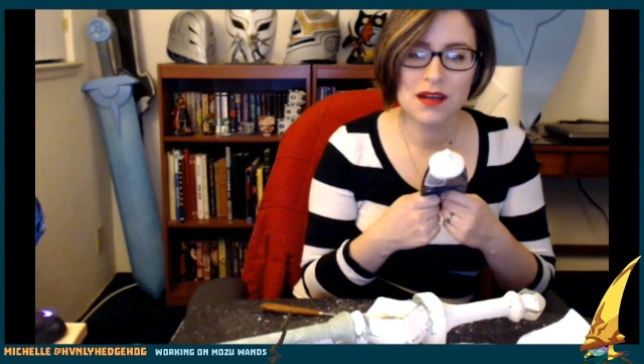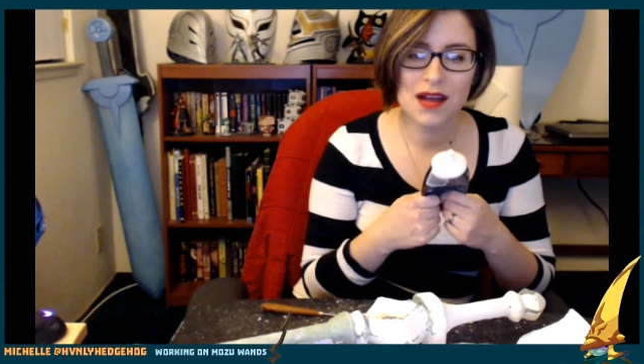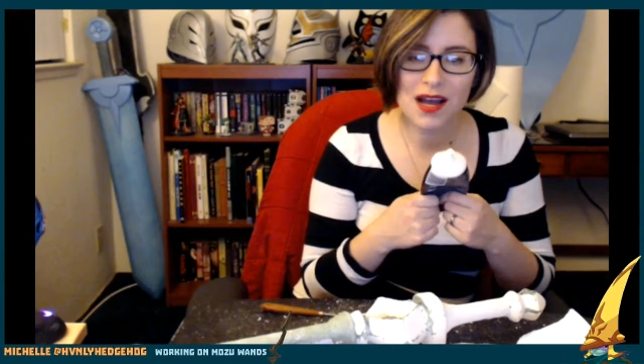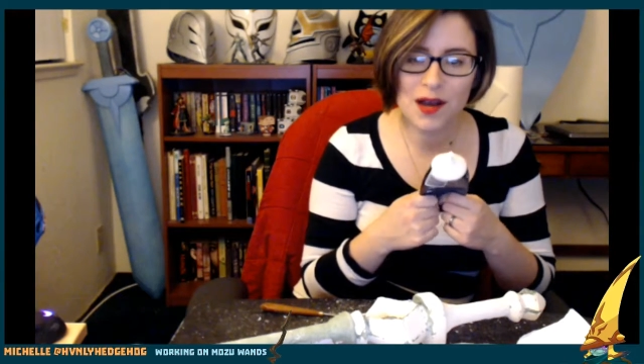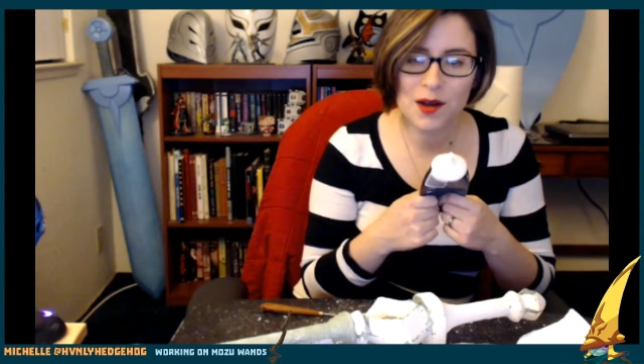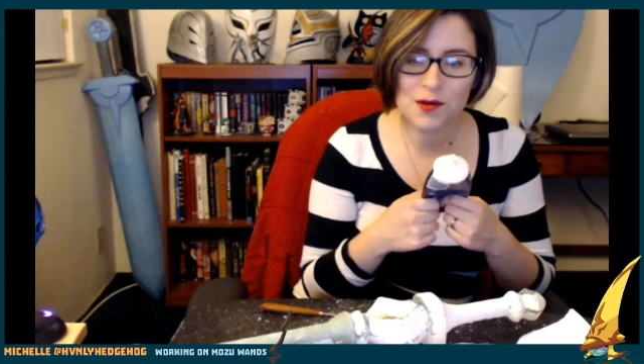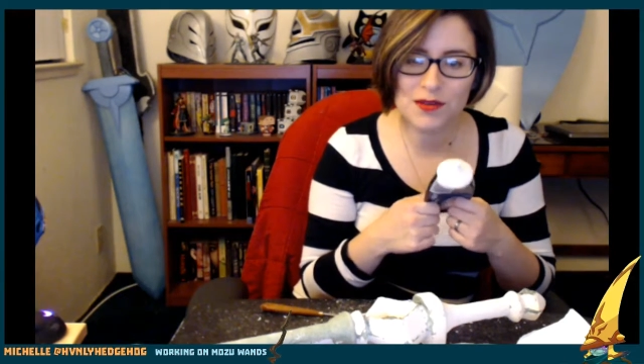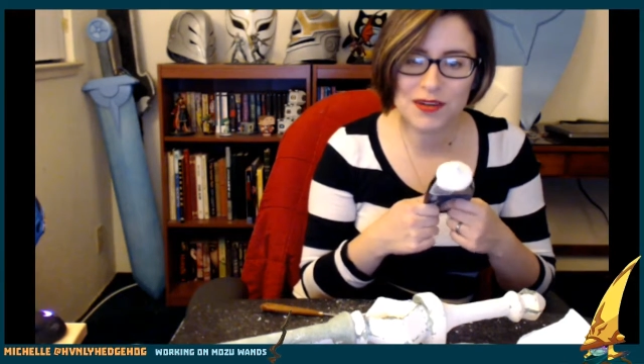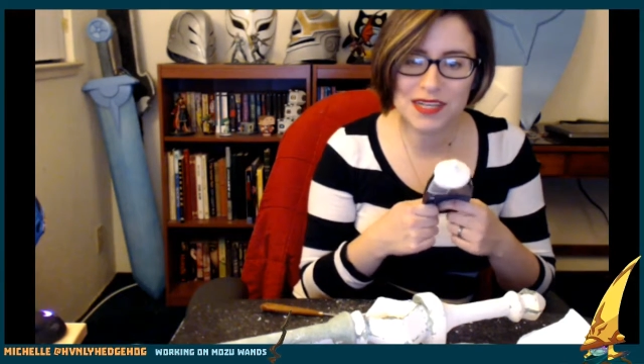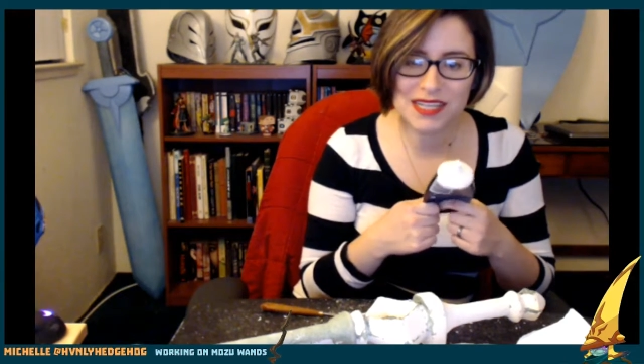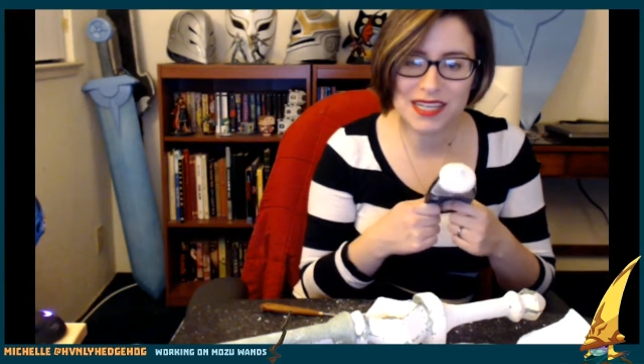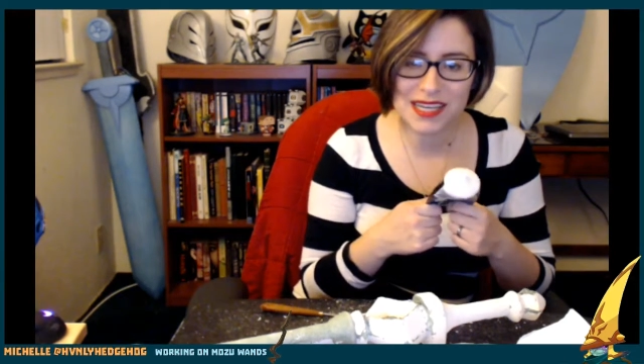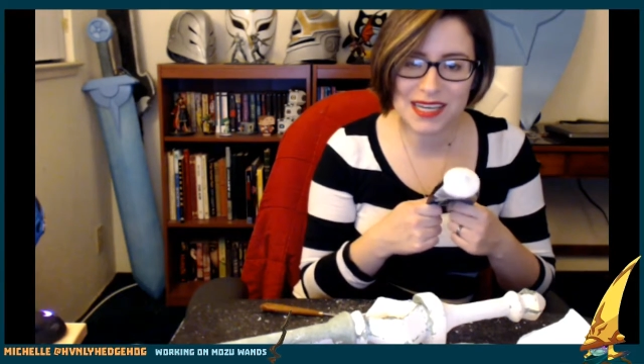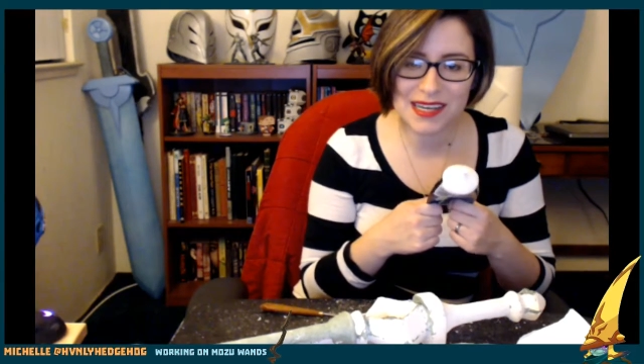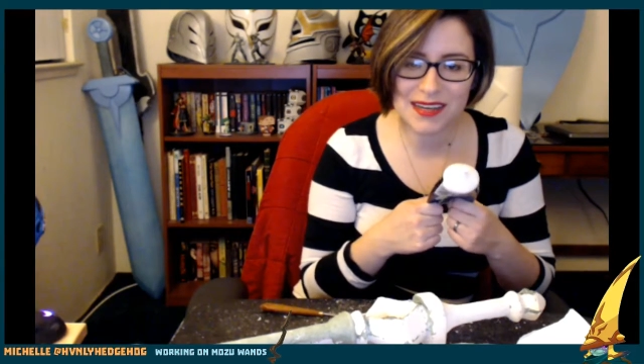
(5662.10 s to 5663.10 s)
Oh,
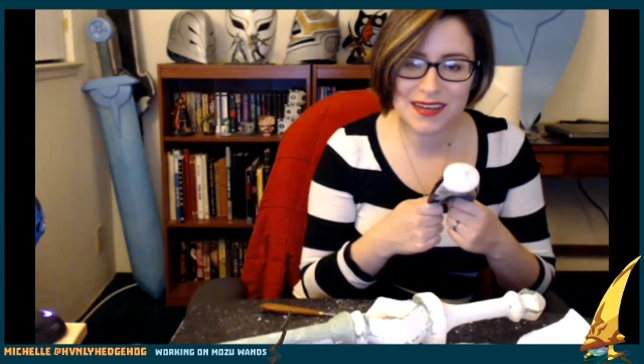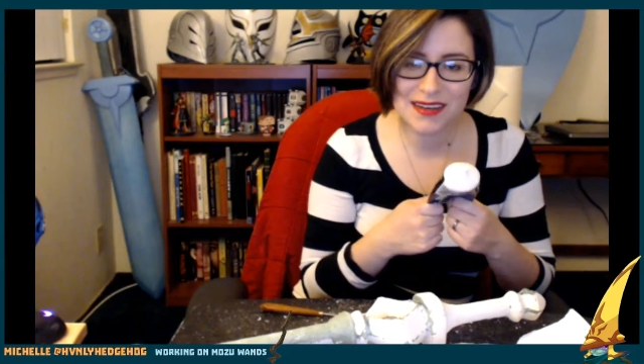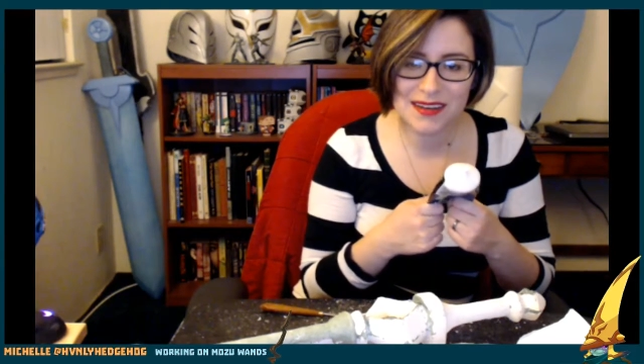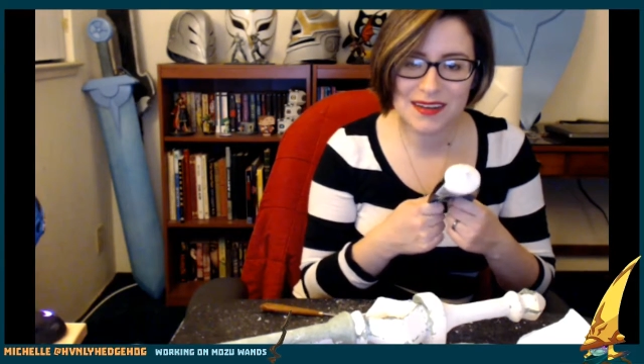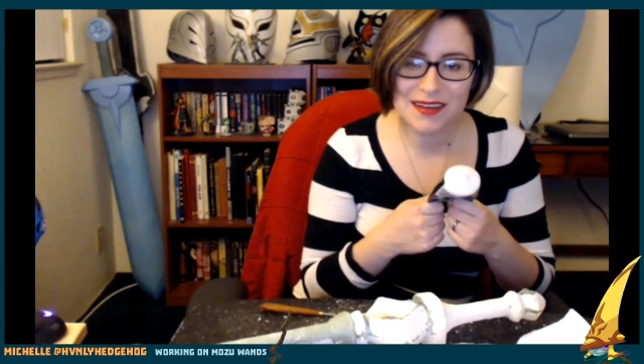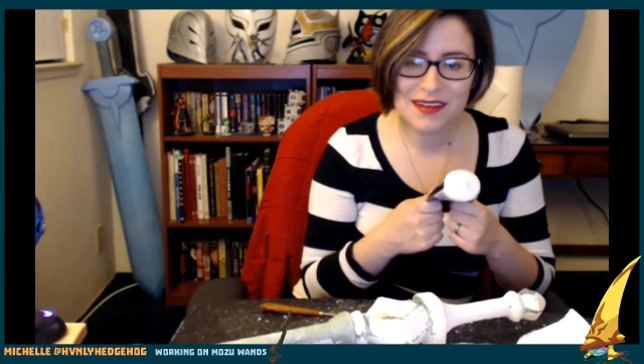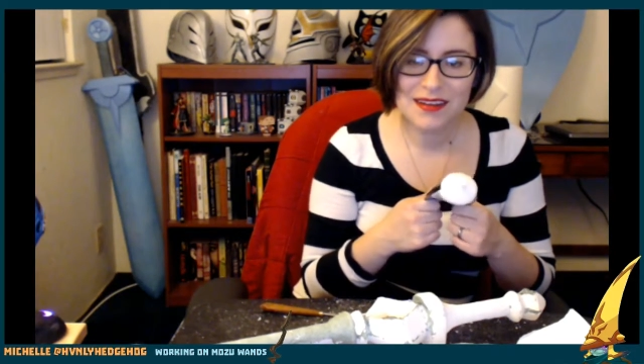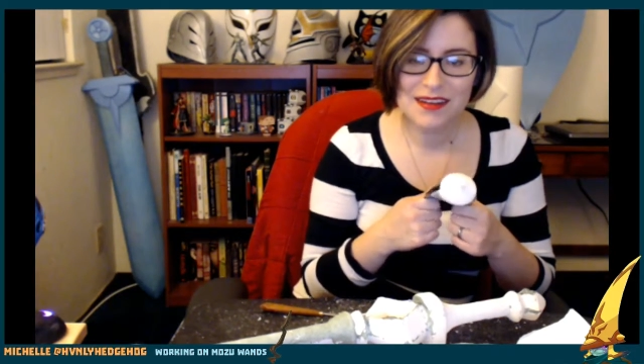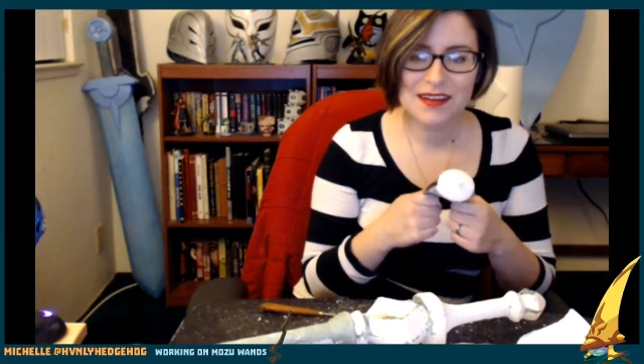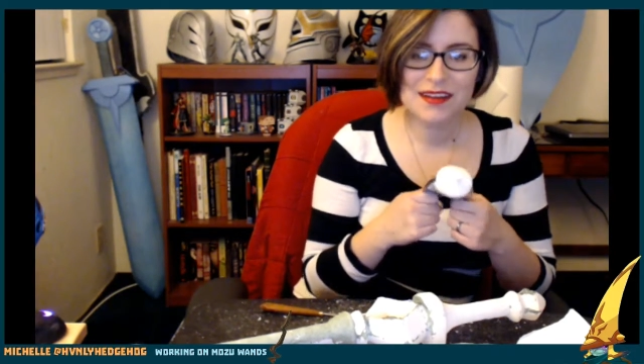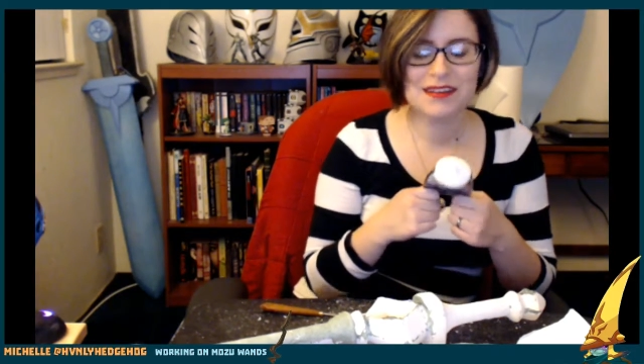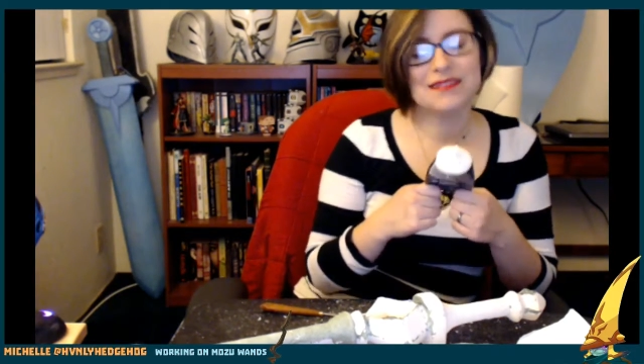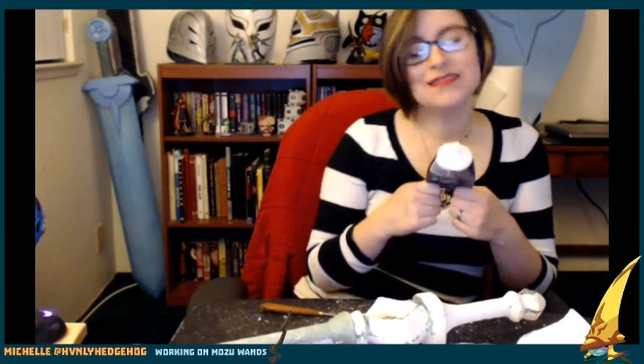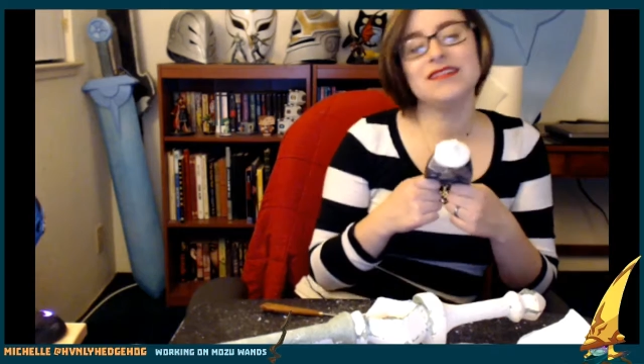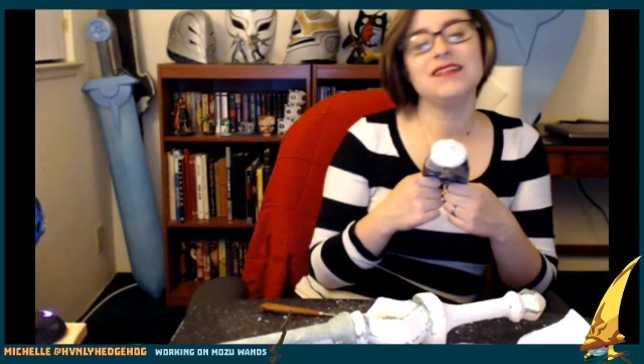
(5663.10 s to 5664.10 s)
really?
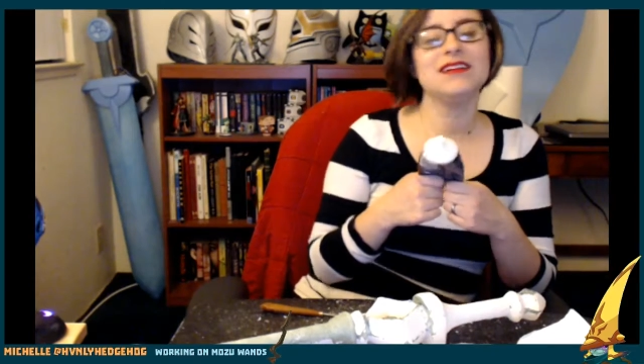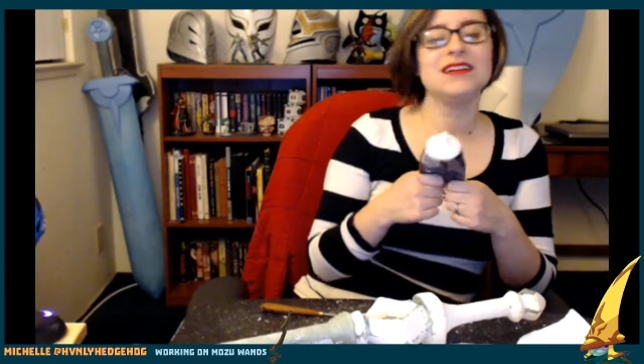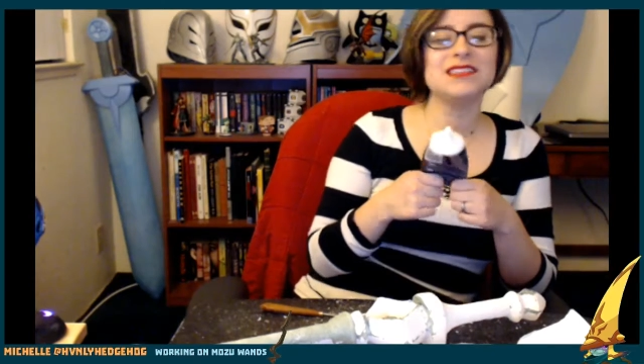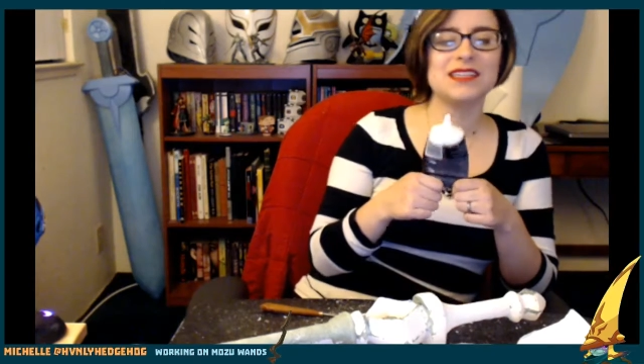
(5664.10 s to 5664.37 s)
Girl